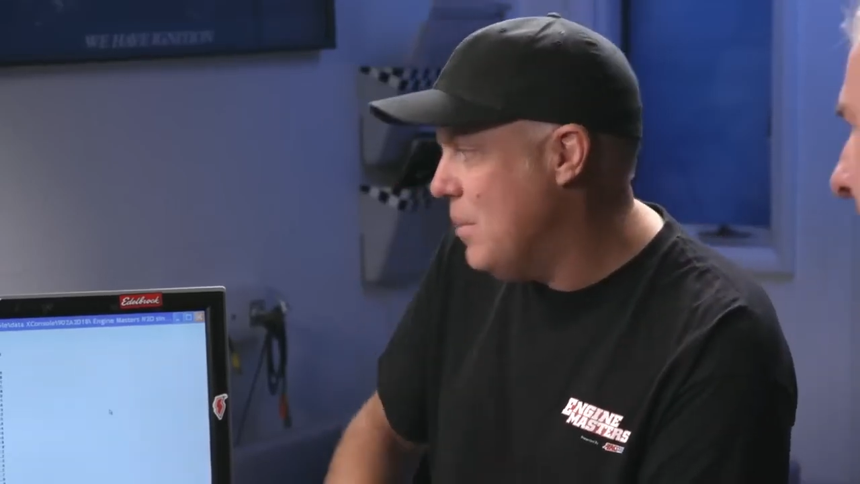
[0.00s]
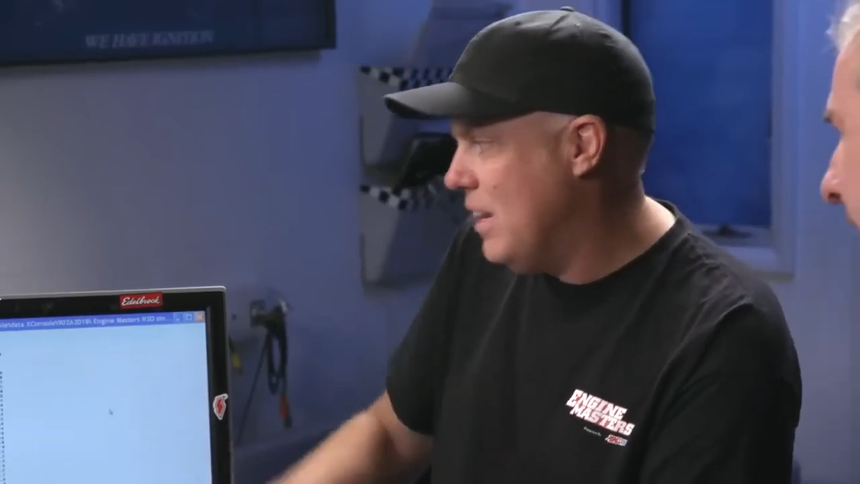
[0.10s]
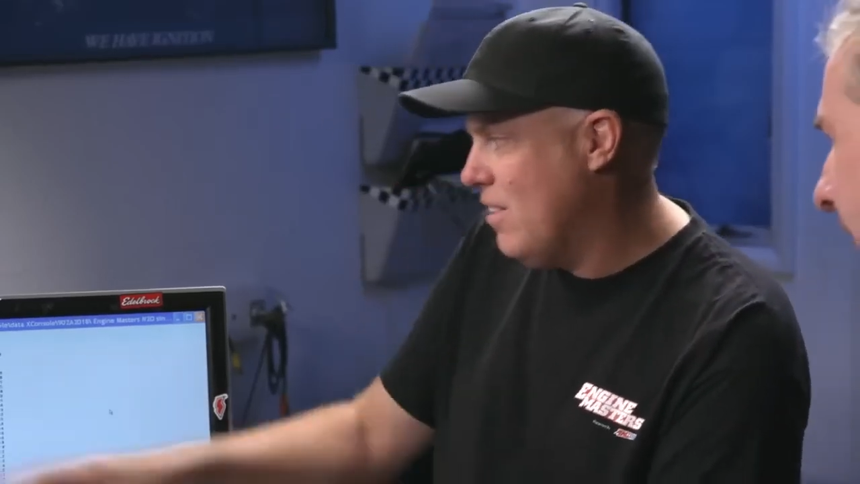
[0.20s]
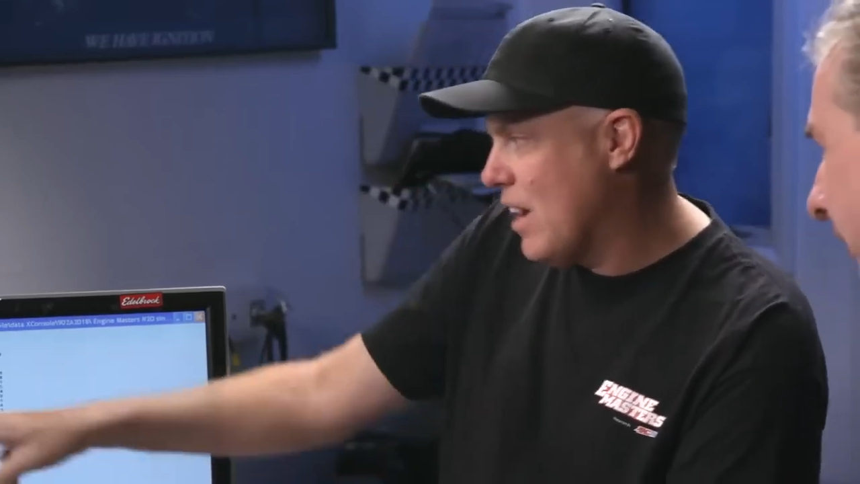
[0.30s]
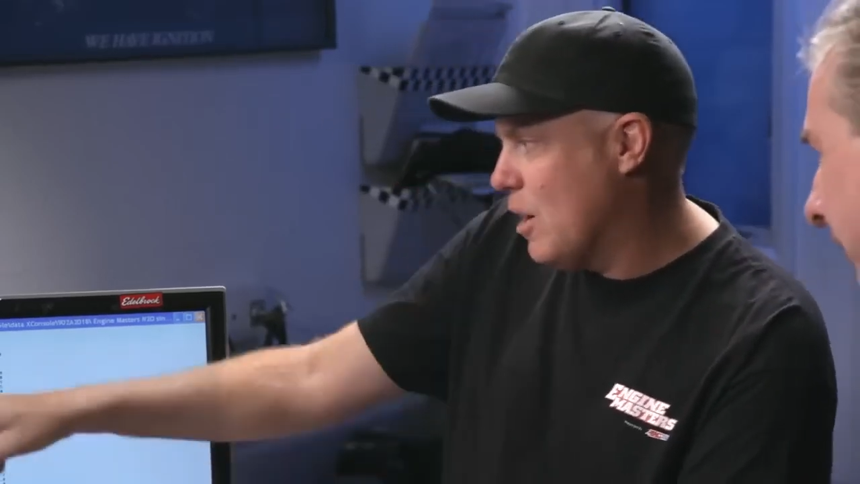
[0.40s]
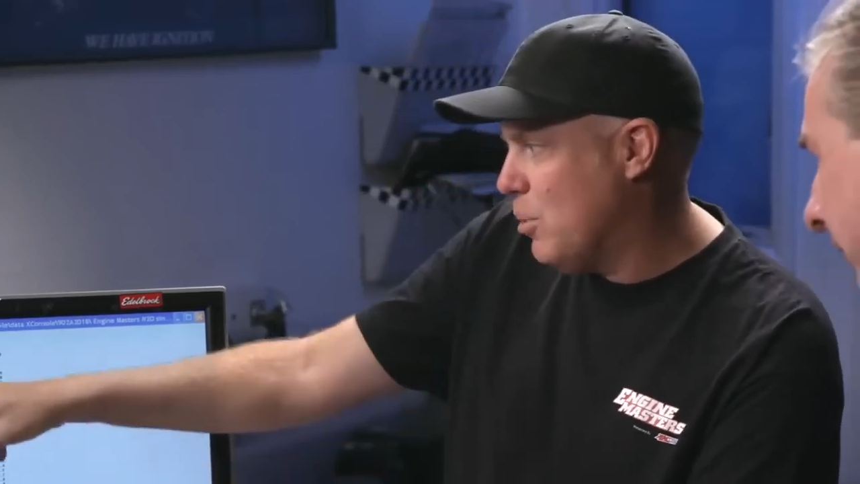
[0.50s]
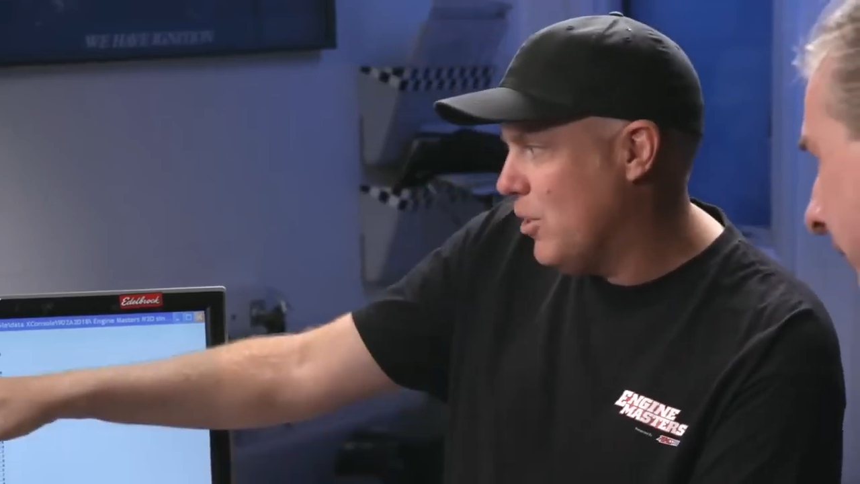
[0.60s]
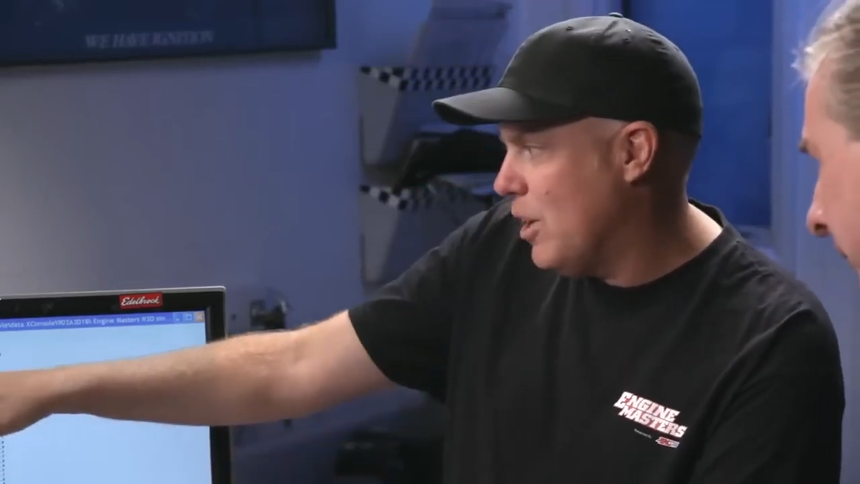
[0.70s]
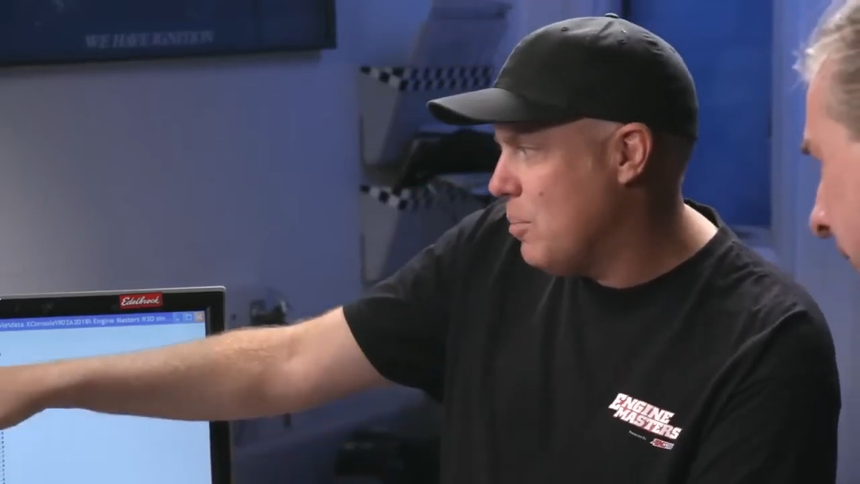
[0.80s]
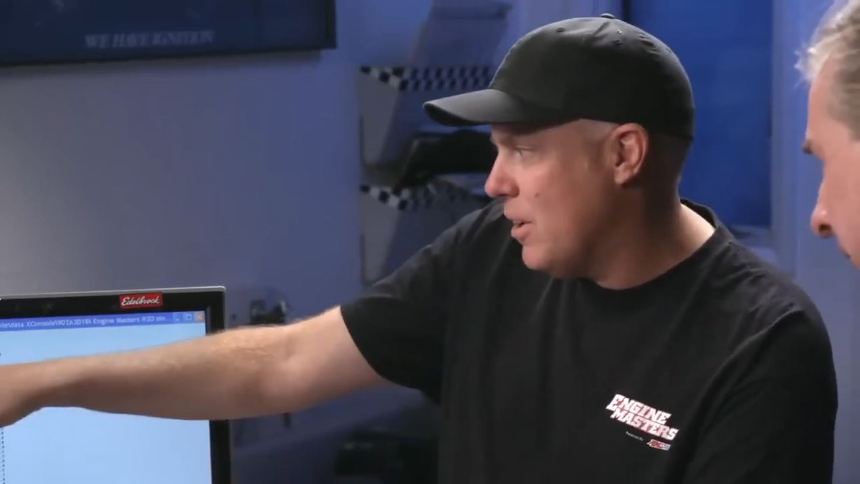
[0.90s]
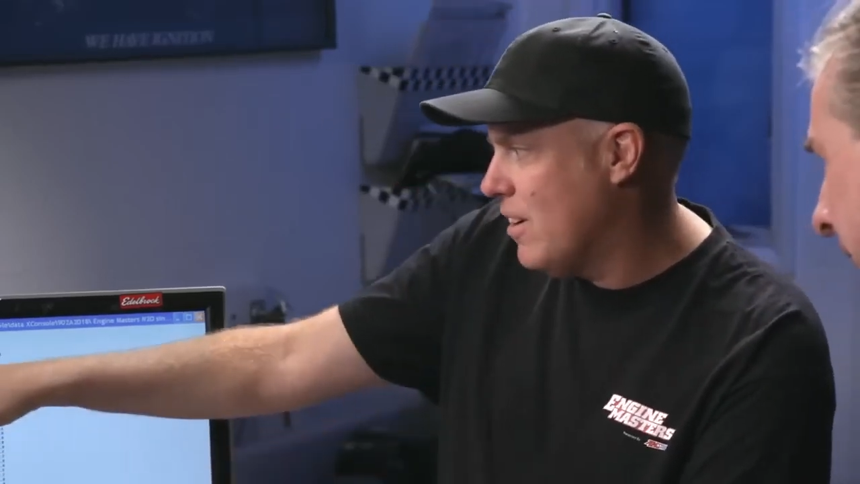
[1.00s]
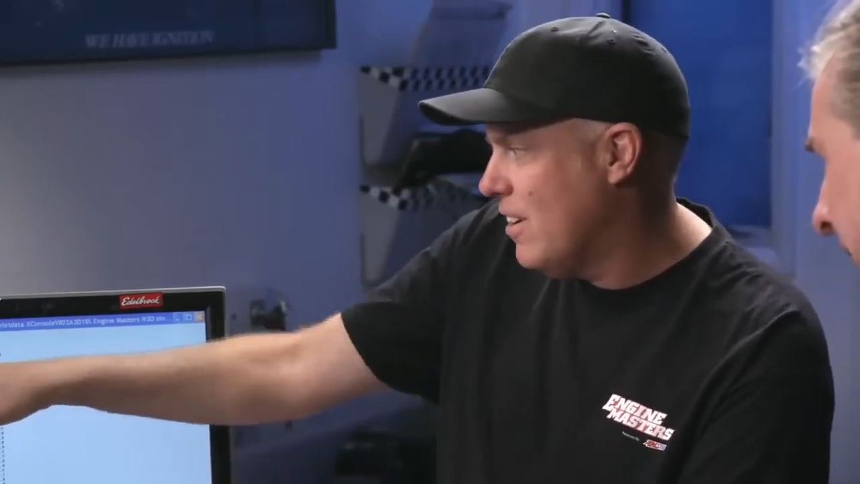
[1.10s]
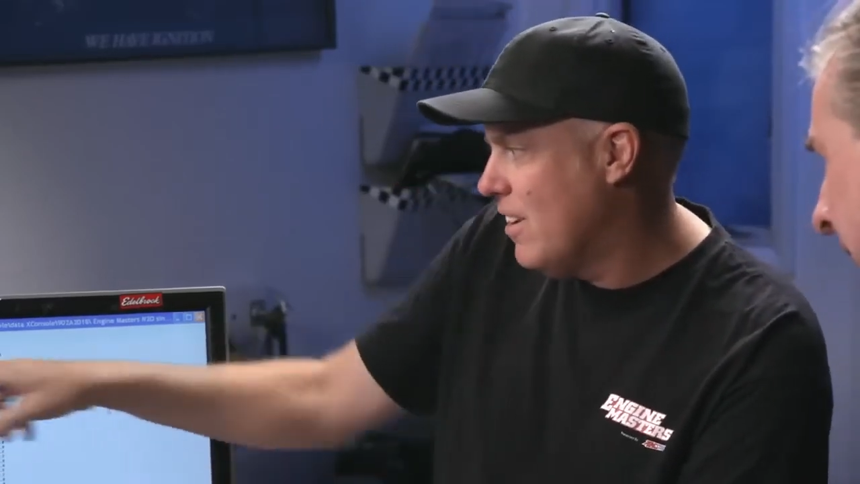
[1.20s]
I mean, he's got it pulled up here.